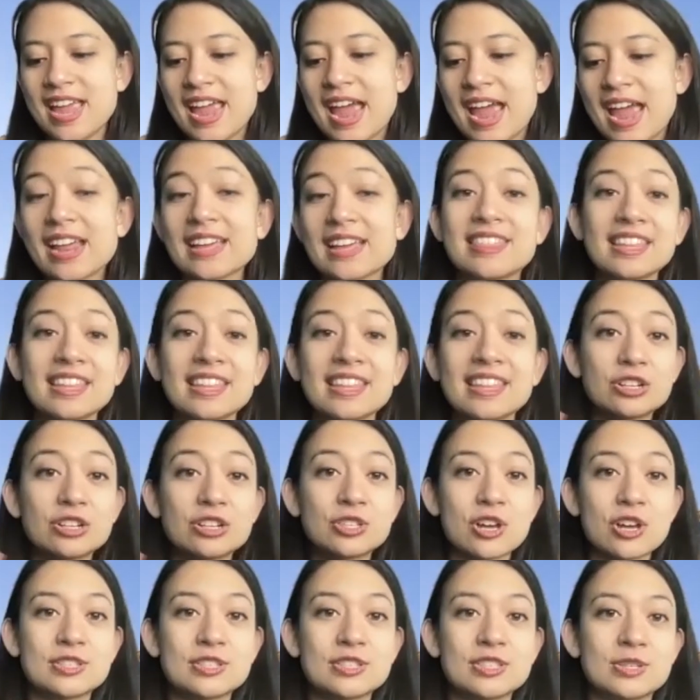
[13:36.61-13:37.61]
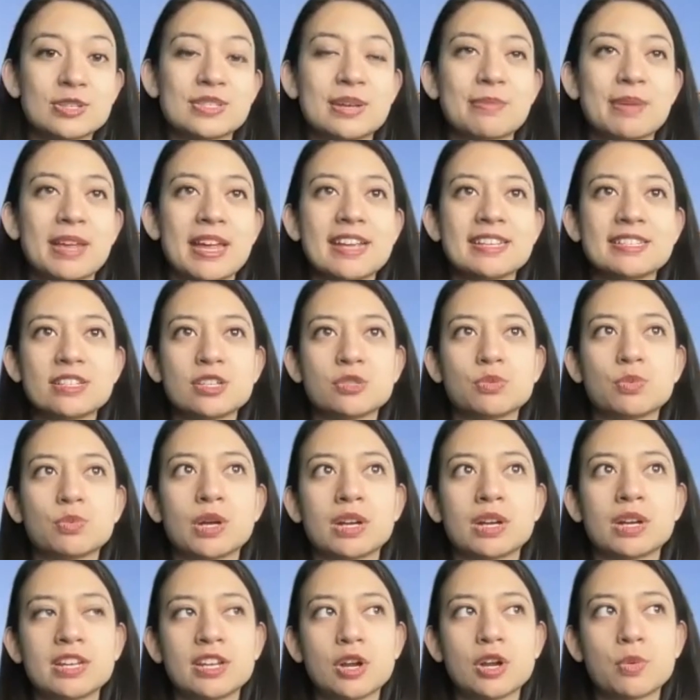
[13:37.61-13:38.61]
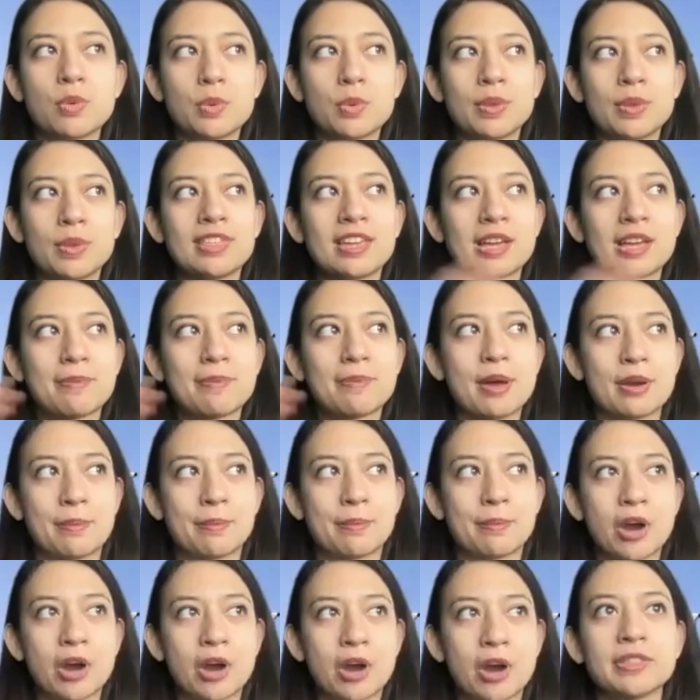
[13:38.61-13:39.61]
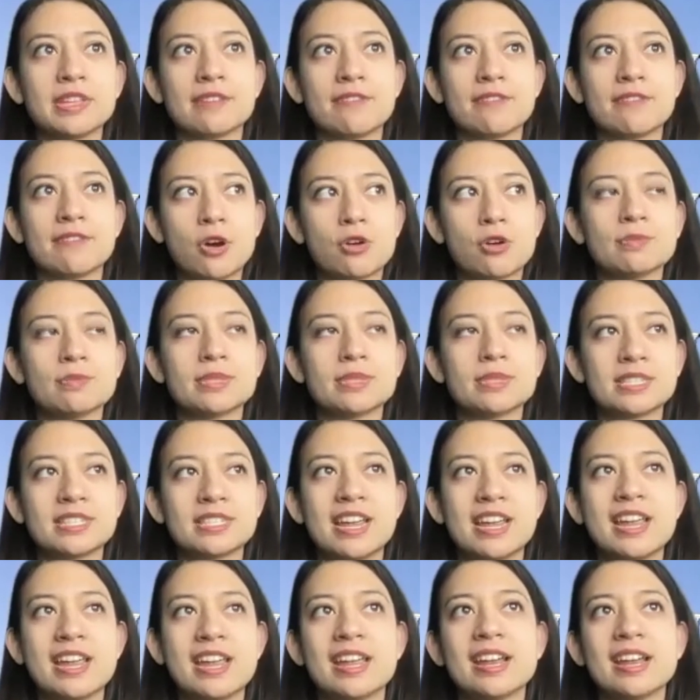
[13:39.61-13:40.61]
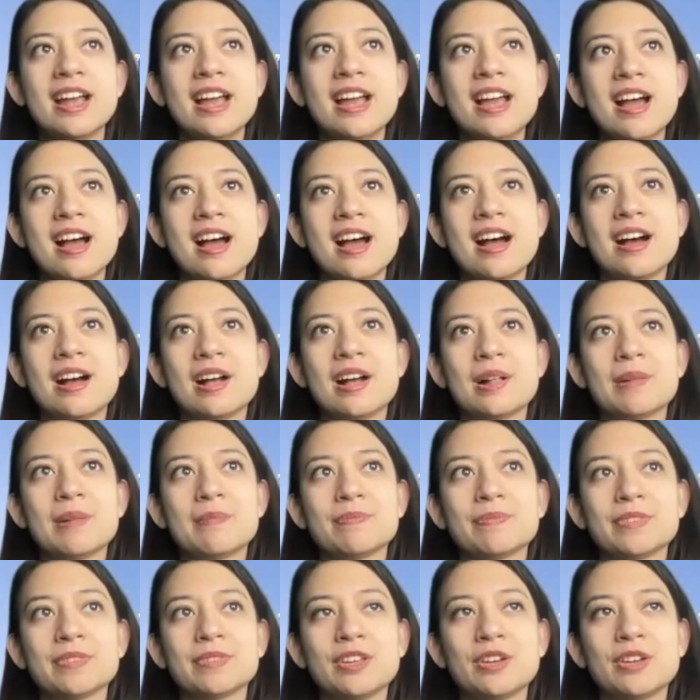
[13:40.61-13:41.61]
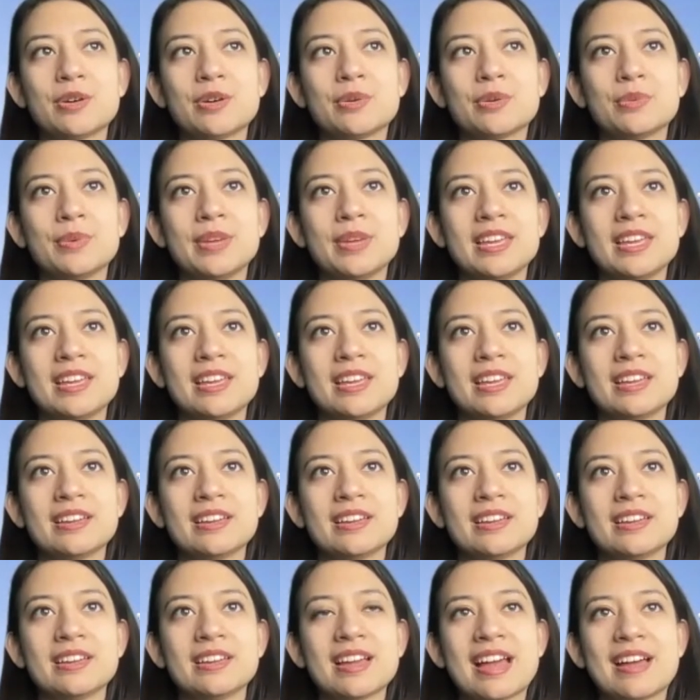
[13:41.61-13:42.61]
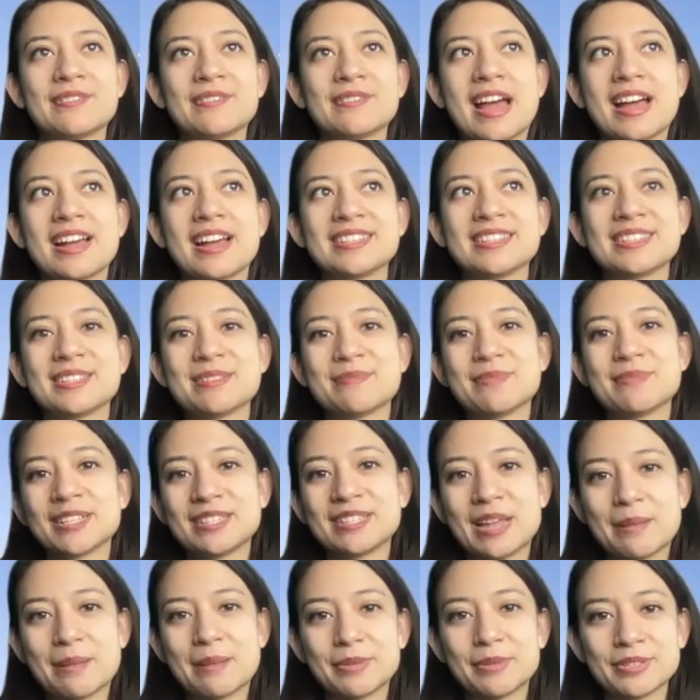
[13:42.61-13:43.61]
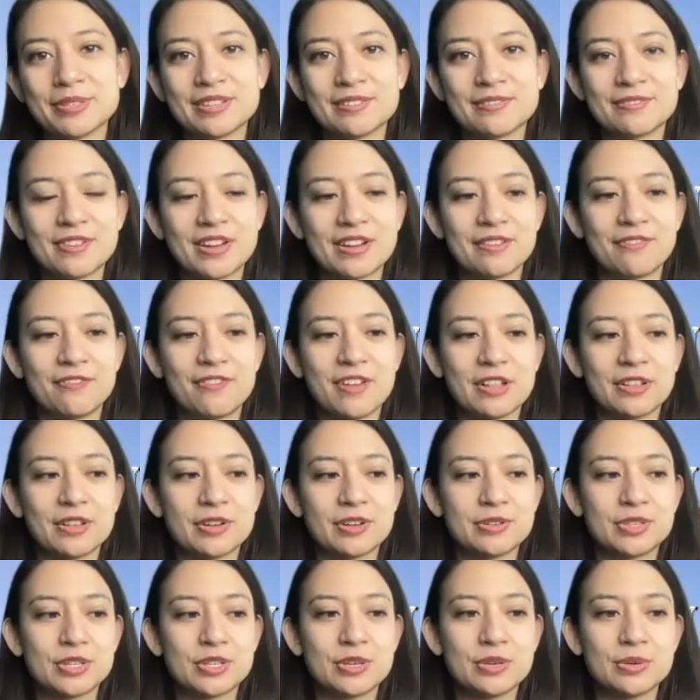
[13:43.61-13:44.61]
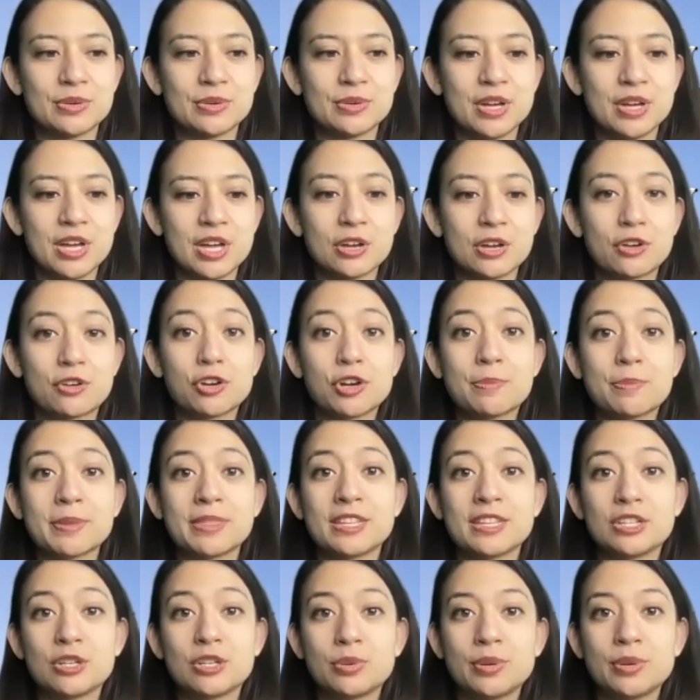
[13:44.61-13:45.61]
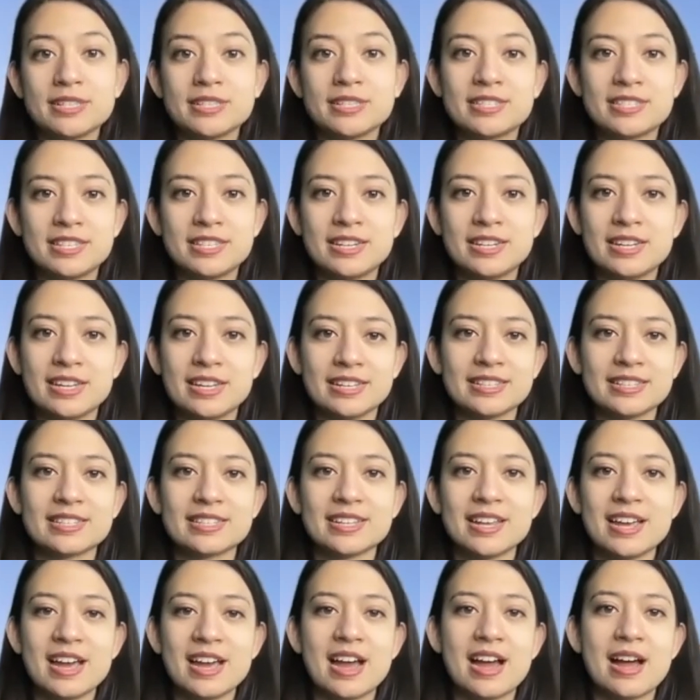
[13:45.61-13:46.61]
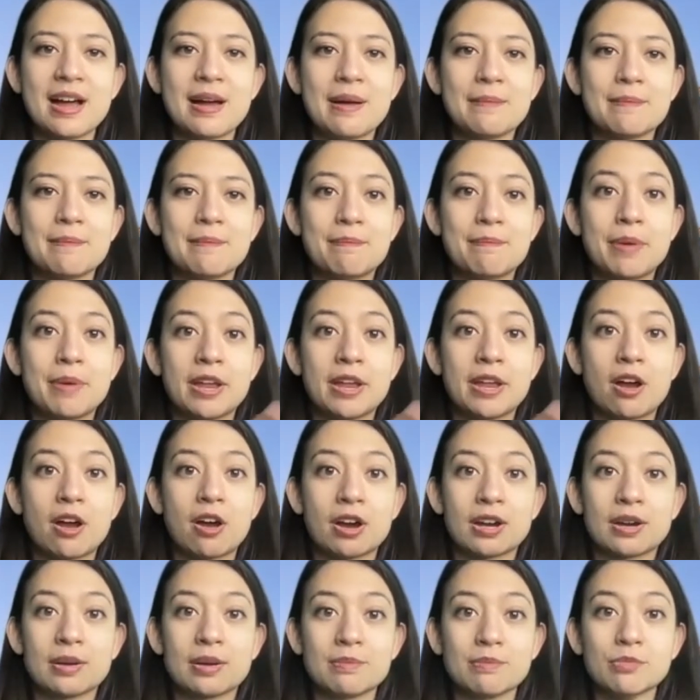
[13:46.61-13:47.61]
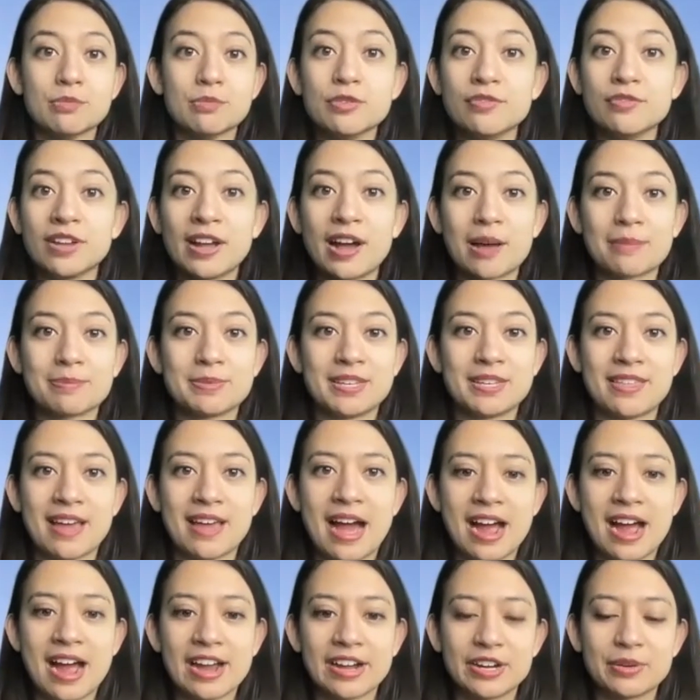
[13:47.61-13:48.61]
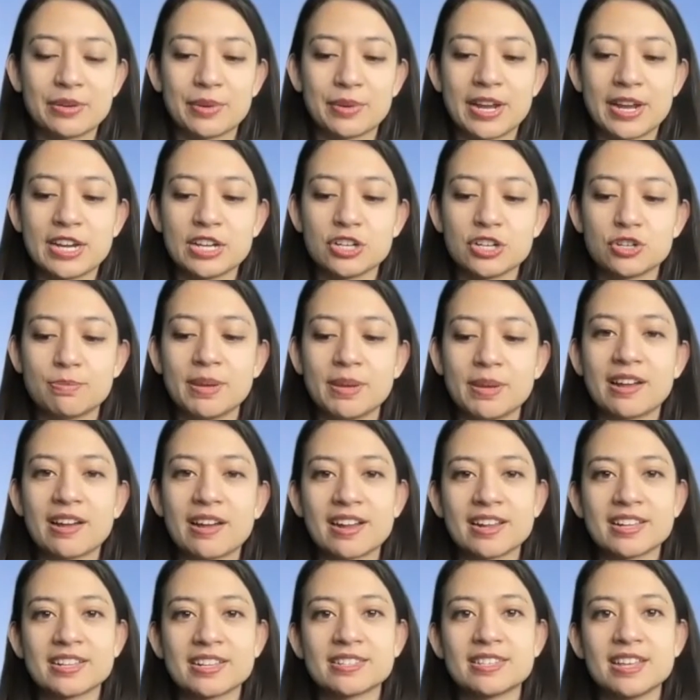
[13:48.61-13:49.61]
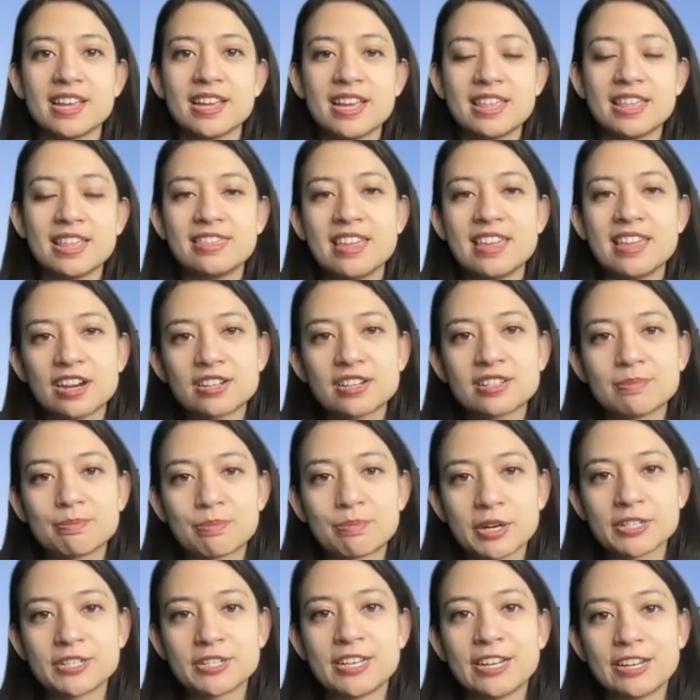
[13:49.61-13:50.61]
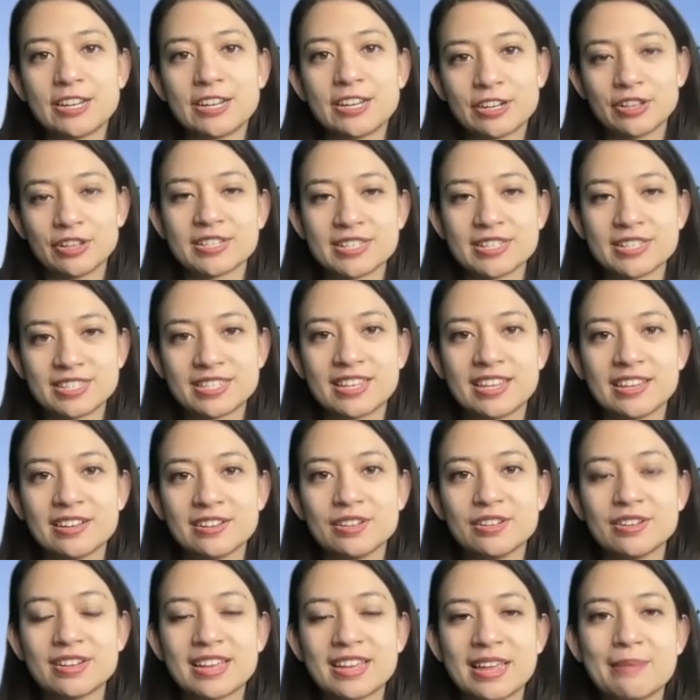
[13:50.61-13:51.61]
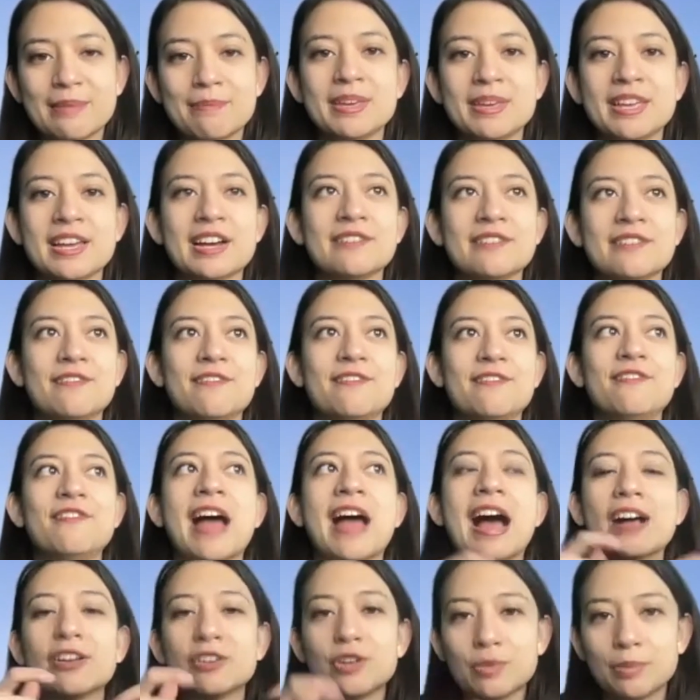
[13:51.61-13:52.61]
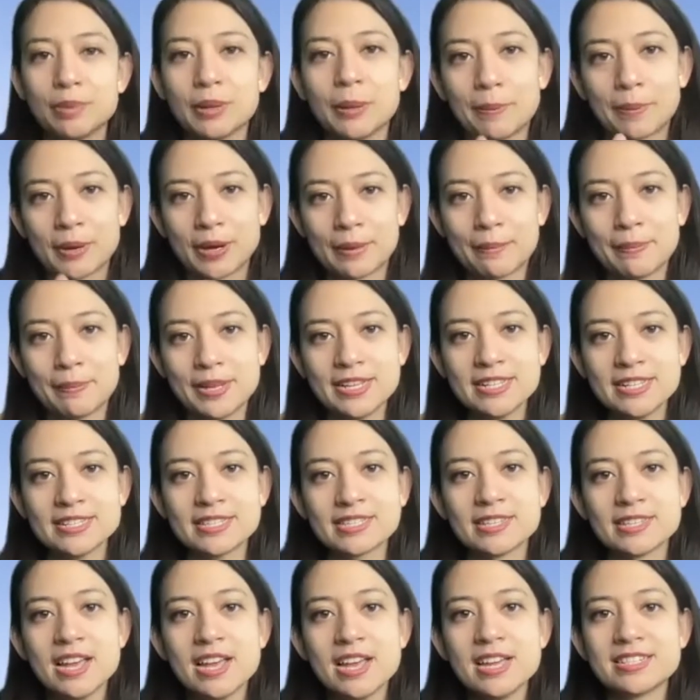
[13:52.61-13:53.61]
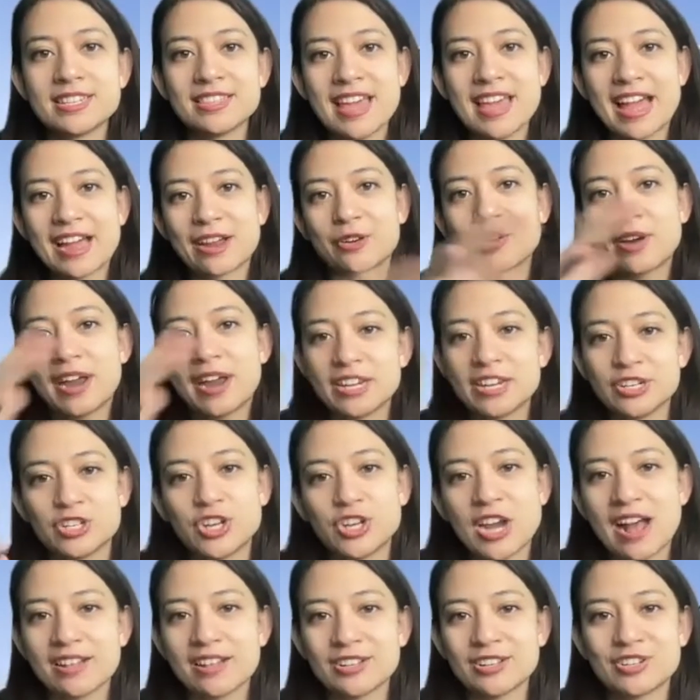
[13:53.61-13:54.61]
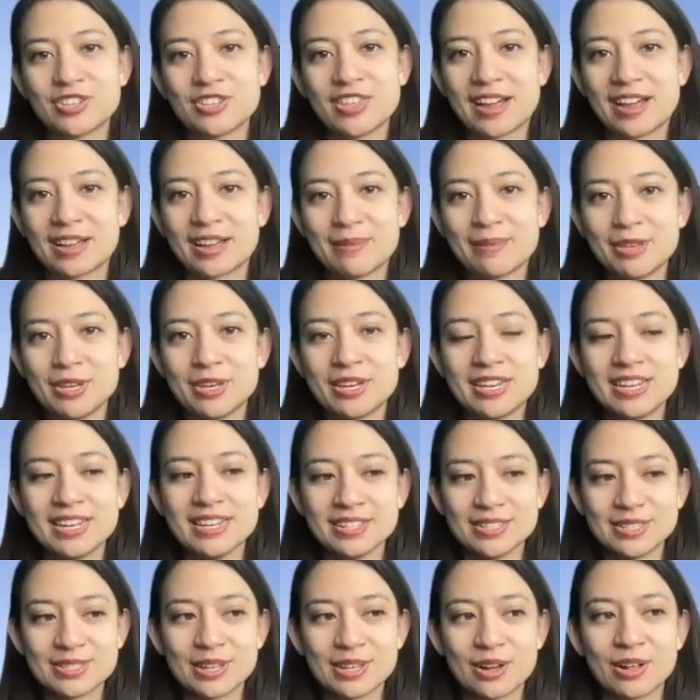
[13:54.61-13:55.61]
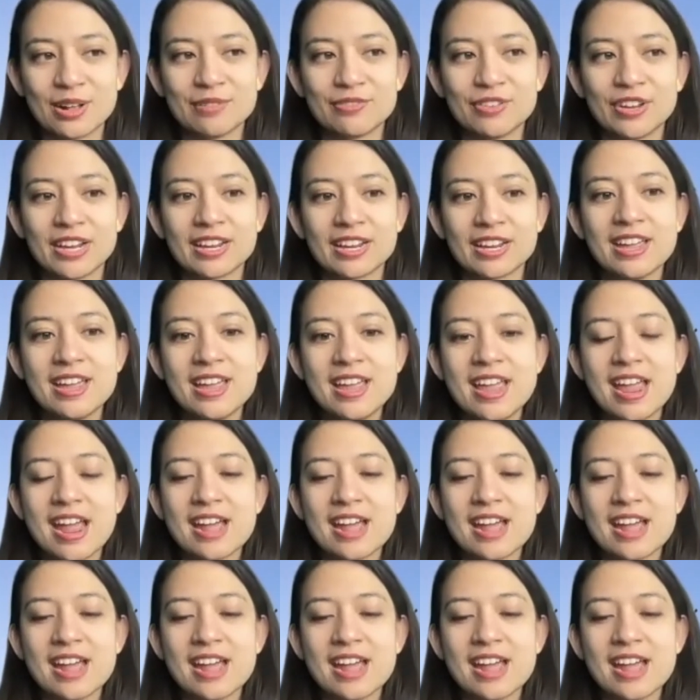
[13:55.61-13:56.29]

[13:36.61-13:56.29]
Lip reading: And I think there's also some cases where, when we think about it broadly of home state, we have had some examples of fellows who grew up in the Twin Cities, but are moving up to the Iron Range because their particular skill can be a valuable purpose to that grand challenge that community is solving.